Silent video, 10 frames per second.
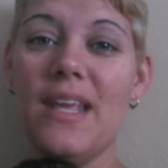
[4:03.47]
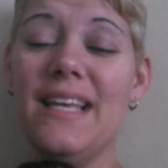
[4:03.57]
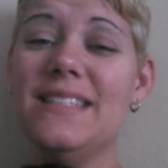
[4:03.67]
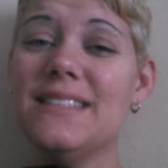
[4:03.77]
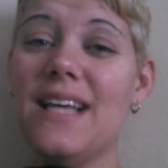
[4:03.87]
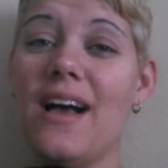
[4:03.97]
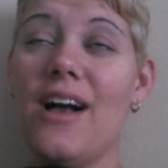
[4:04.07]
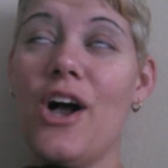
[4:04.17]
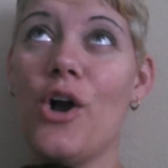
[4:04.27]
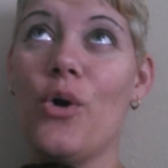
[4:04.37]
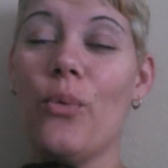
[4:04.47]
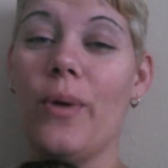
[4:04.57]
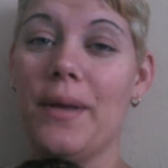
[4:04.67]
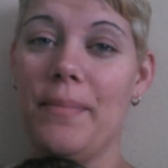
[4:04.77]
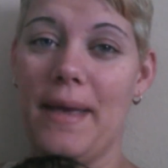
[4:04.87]
he's a
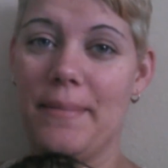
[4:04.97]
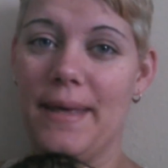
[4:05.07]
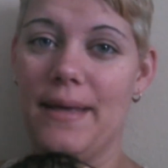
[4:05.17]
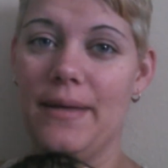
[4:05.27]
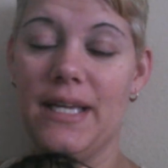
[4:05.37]
great baby.